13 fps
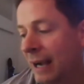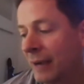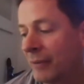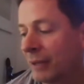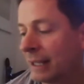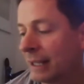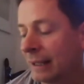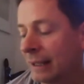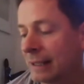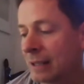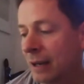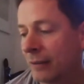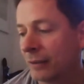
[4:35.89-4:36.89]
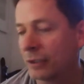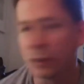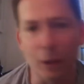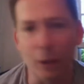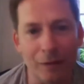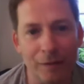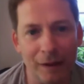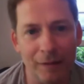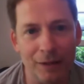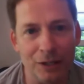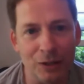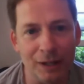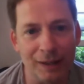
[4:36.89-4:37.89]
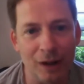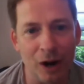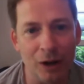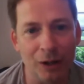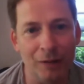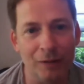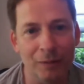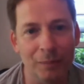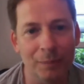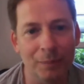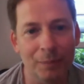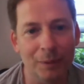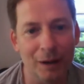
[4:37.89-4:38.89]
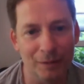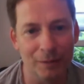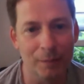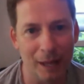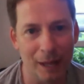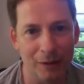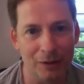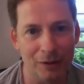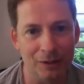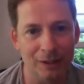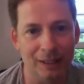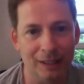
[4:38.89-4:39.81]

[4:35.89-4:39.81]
I really like this cover. Do you have a favorite? Did you like the hardcover cover better, or do you like?